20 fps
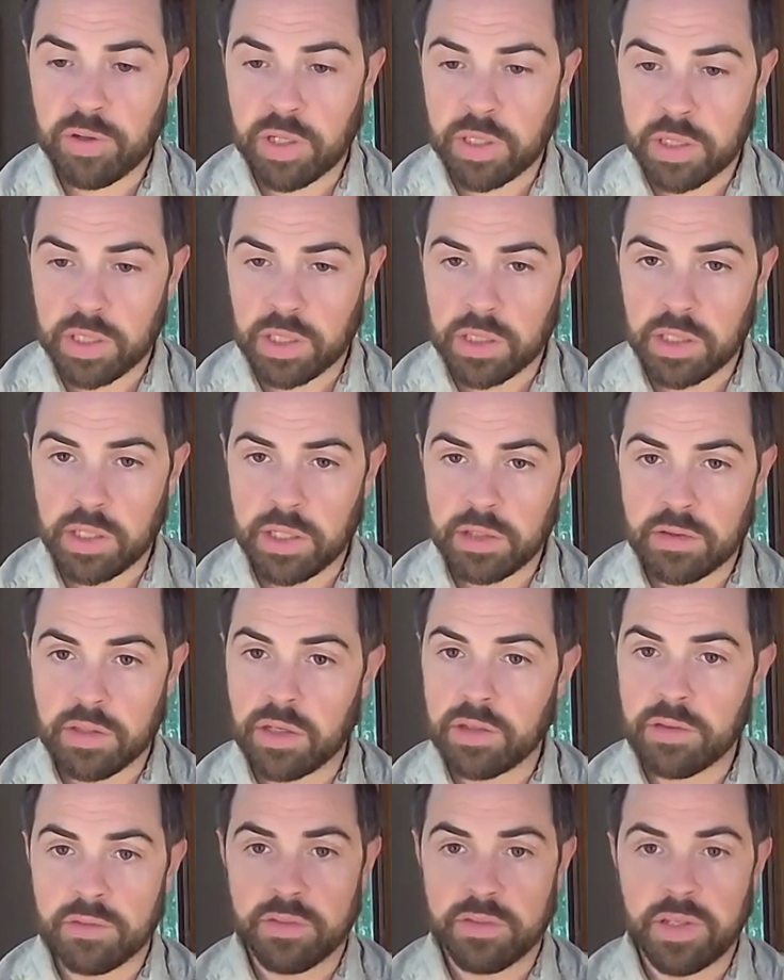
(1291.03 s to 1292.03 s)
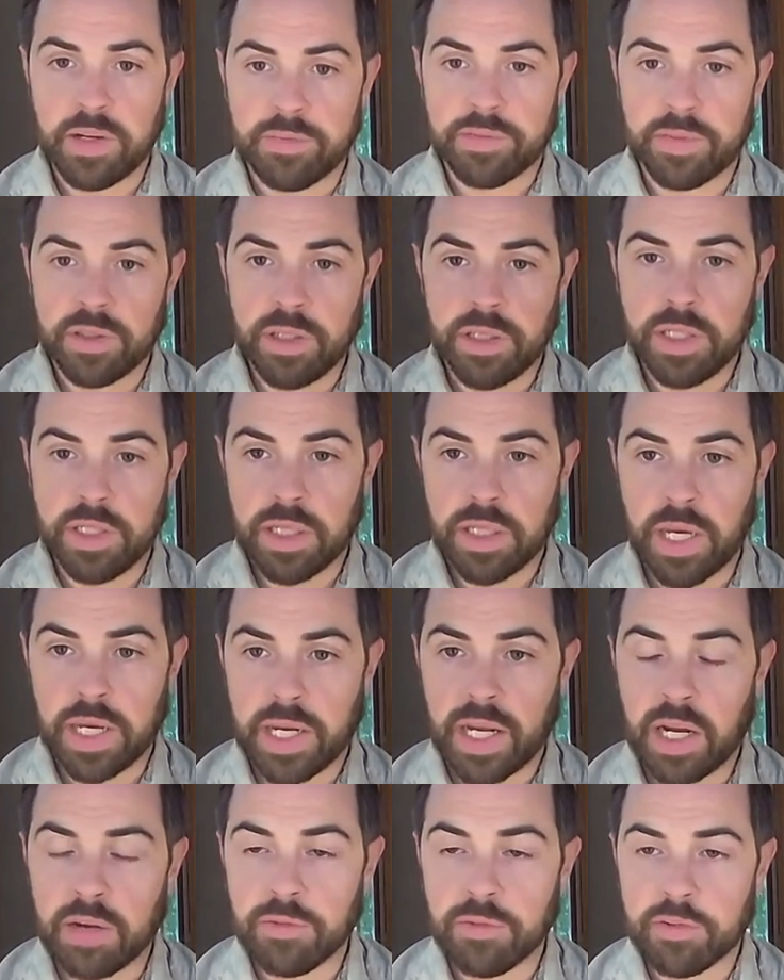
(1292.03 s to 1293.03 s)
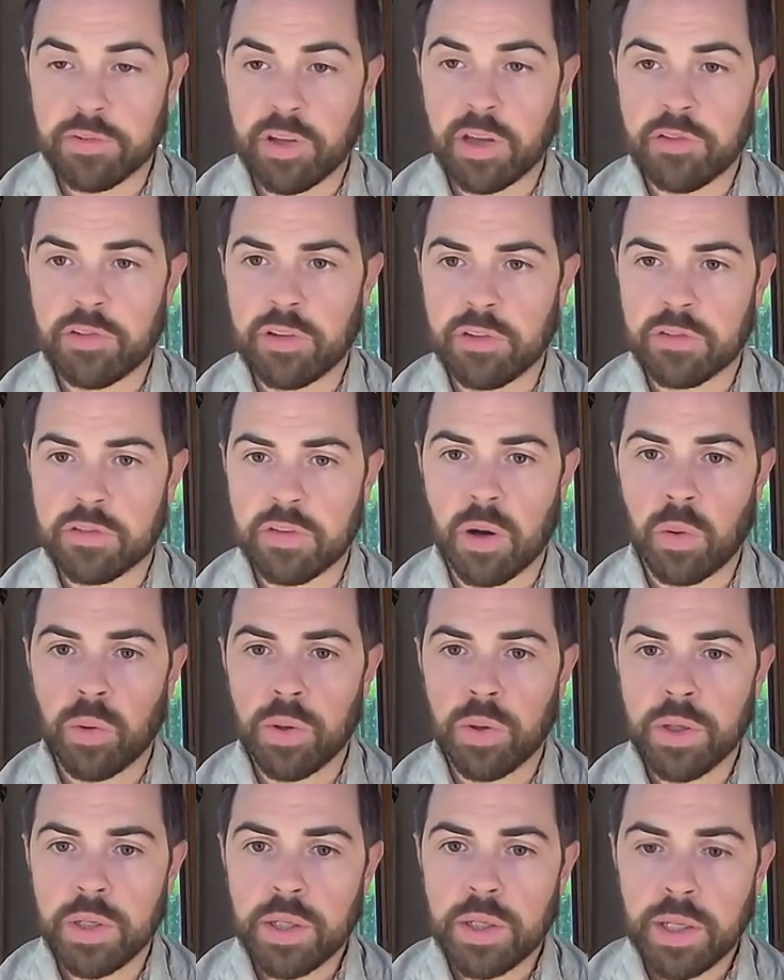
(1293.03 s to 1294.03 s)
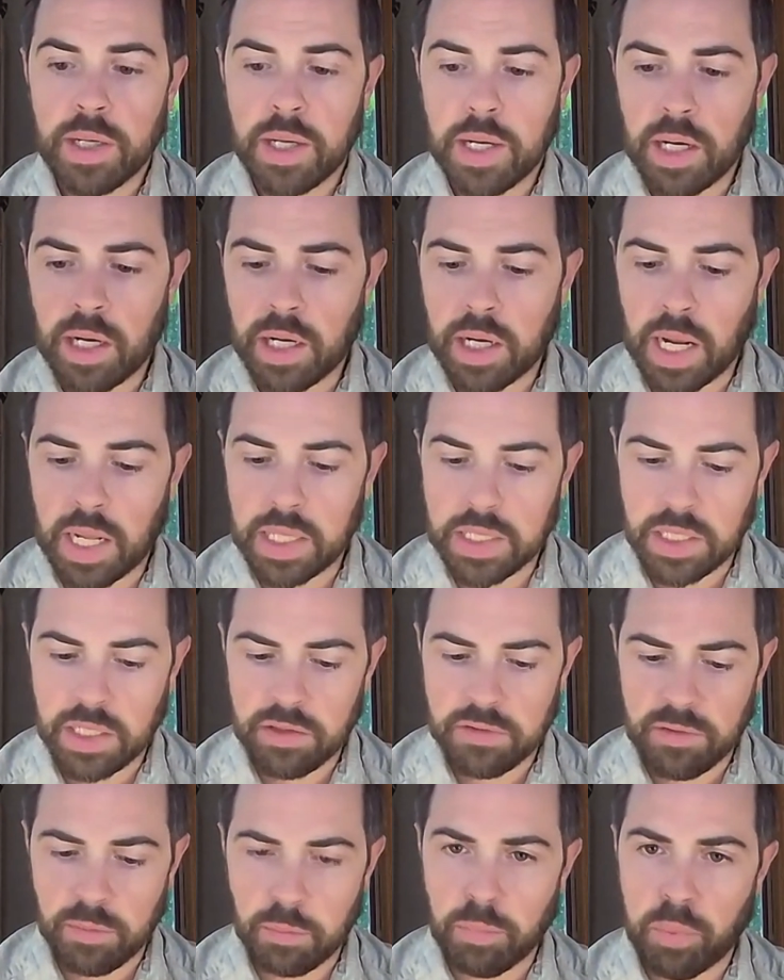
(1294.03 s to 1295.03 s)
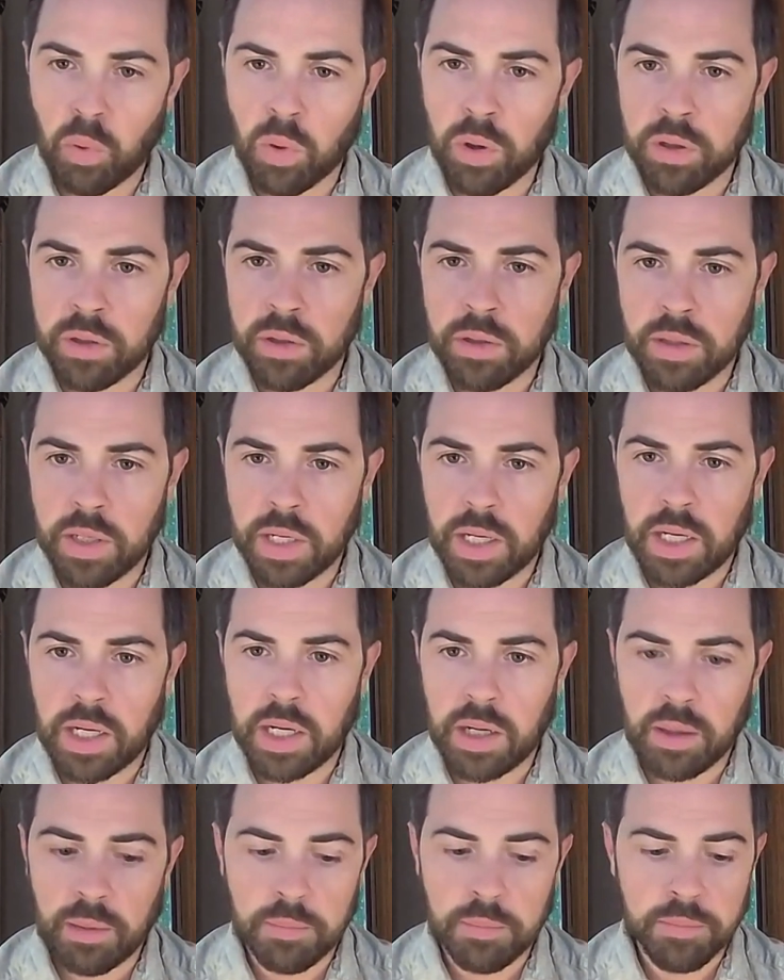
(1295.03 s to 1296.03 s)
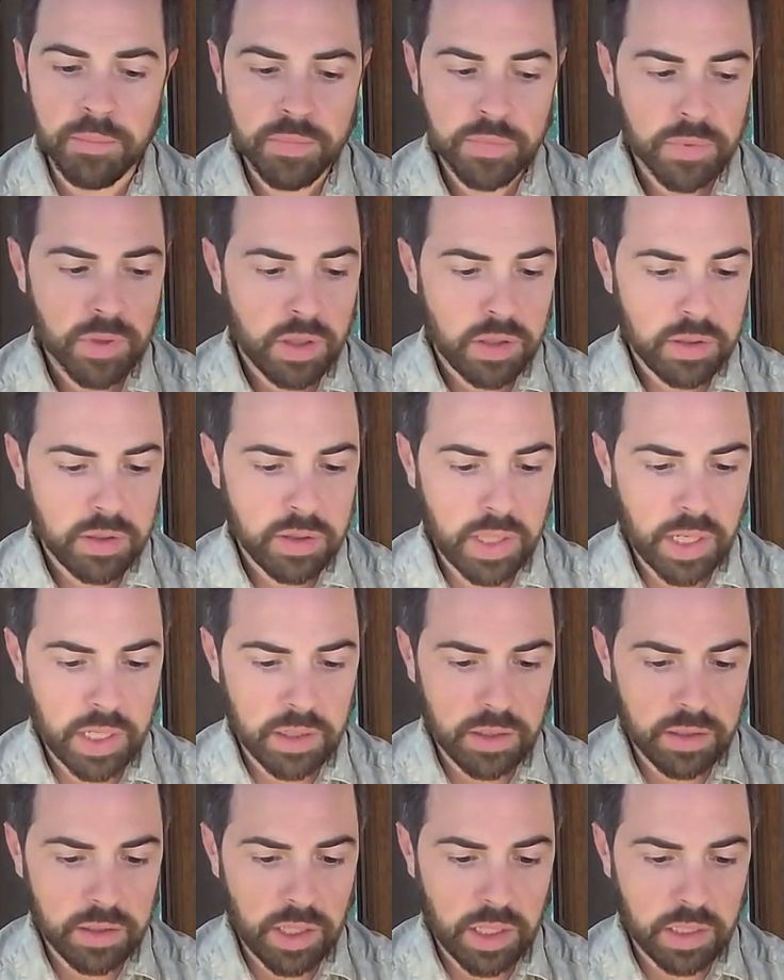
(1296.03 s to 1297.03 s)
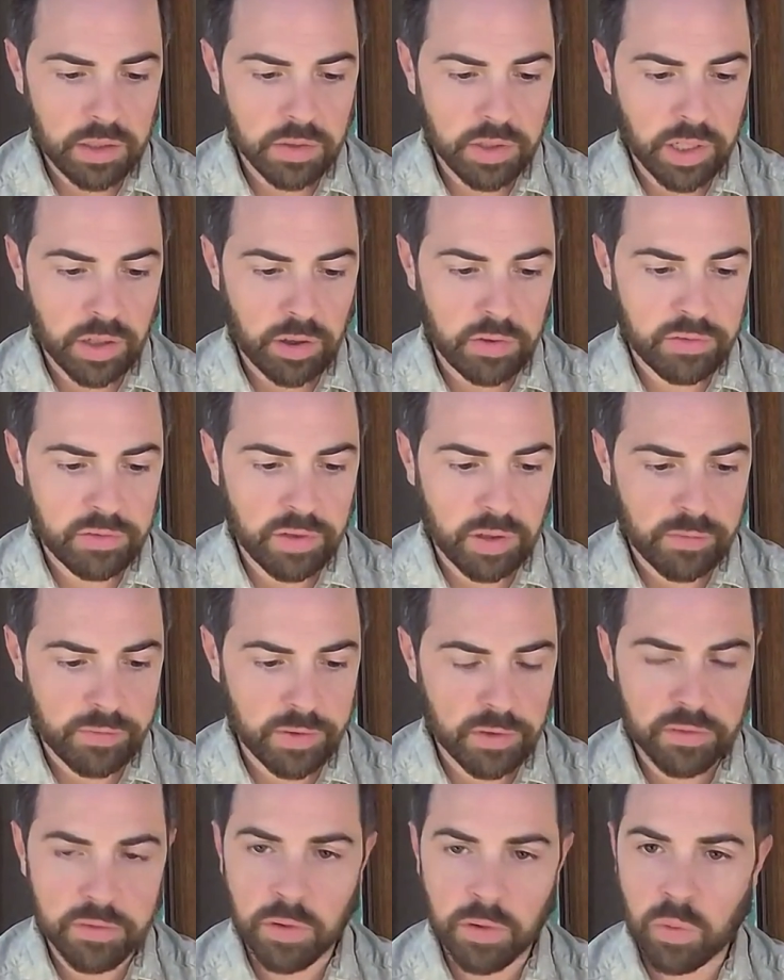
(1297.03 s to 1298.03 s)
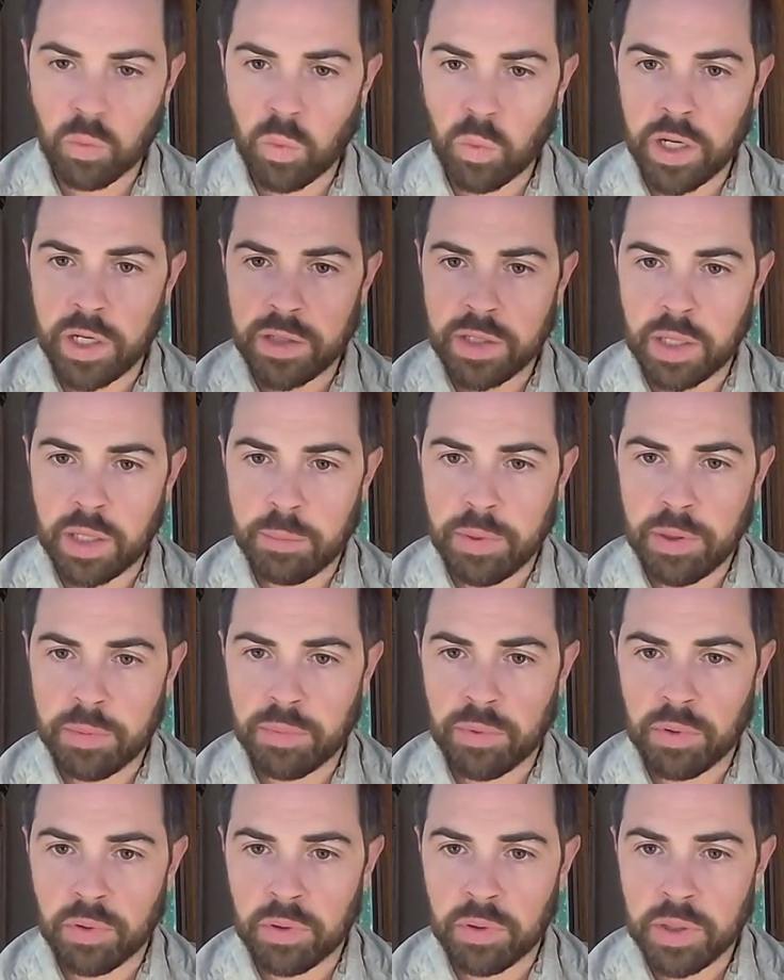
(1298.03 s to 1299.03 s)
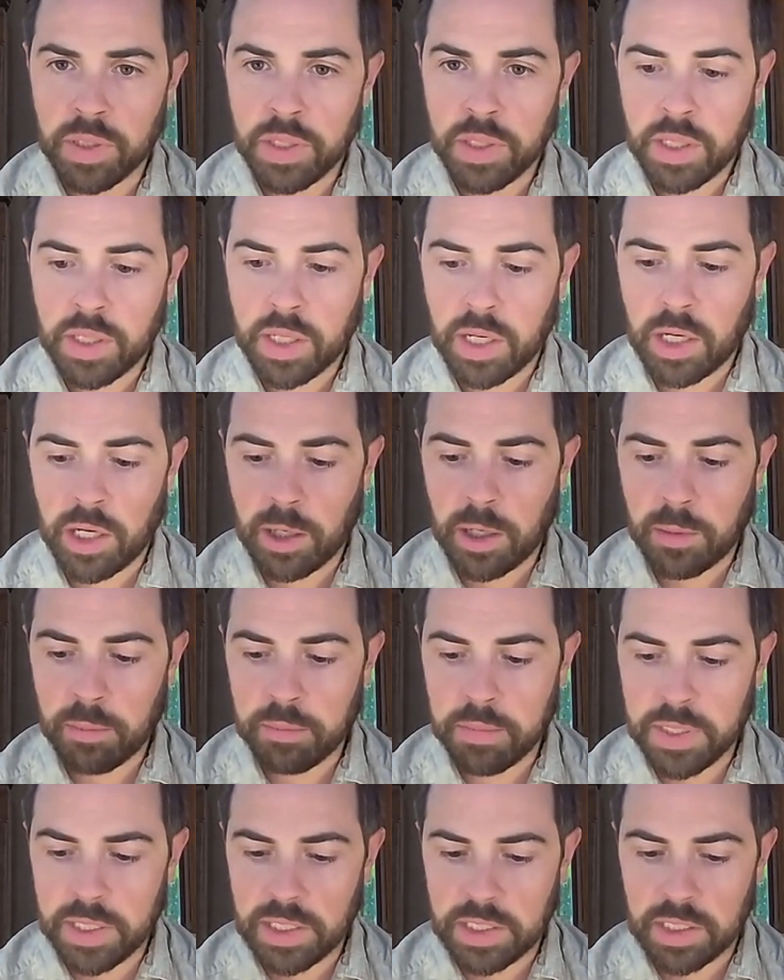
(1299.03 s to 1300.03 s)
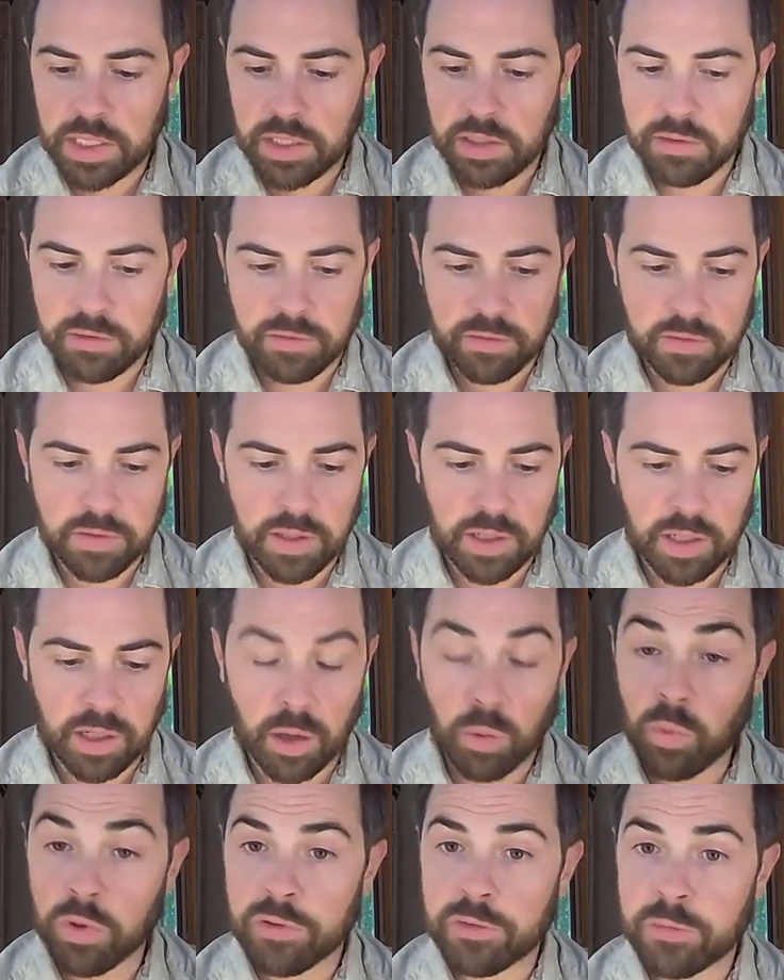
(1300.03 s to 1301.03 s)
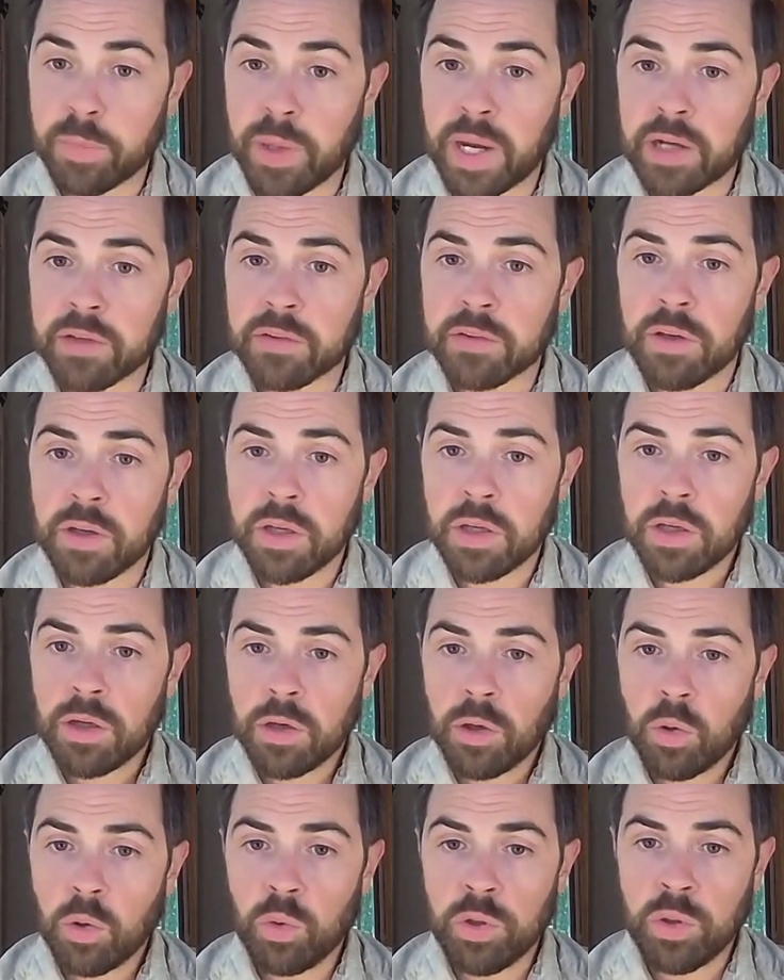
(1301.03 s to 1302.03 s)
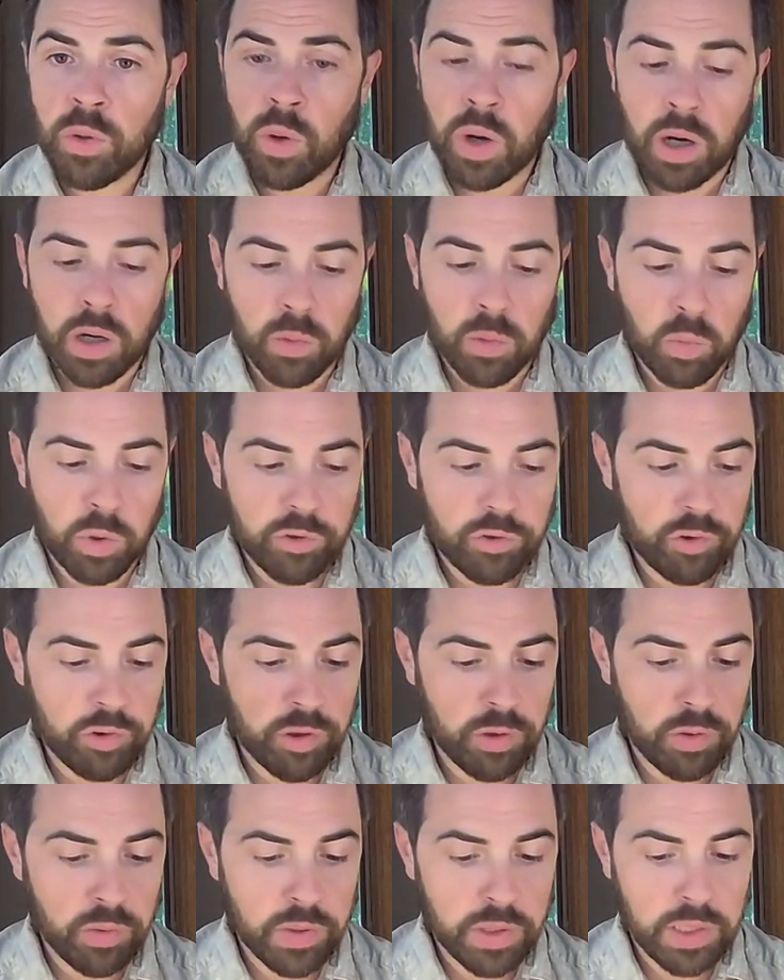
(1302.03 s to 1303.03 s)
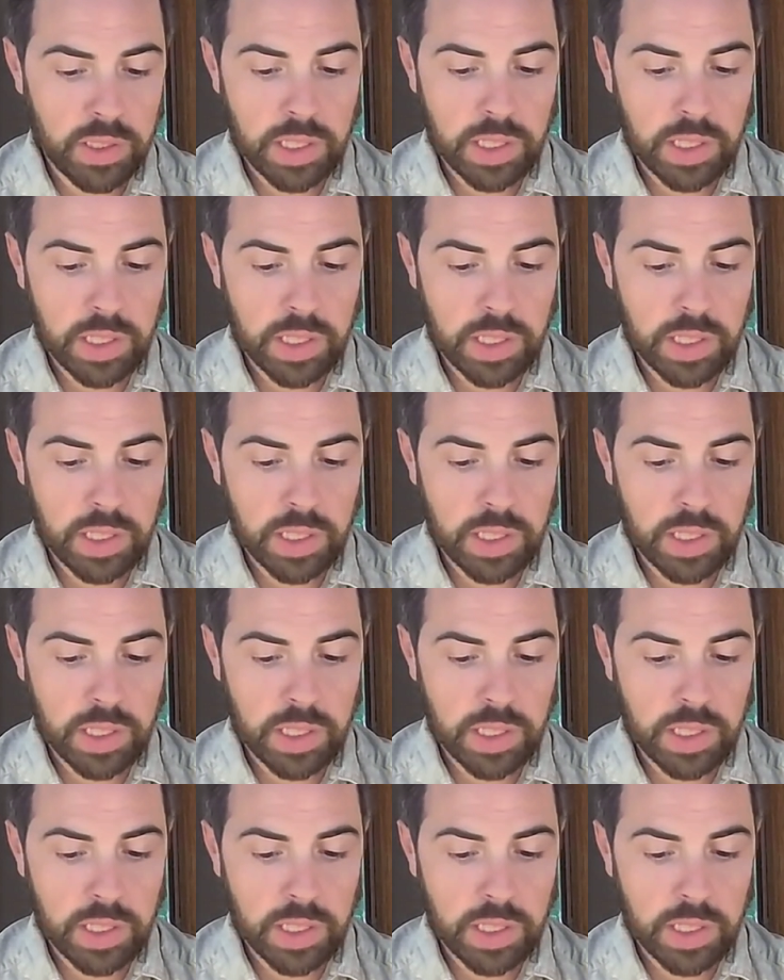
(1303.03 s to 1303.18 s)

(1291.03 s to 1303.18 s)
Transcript: I think LinkedIn's definitely in that conversation. So I think it's important that you carry yourself in a certain way, and that people at least respect who you are and what you're doing.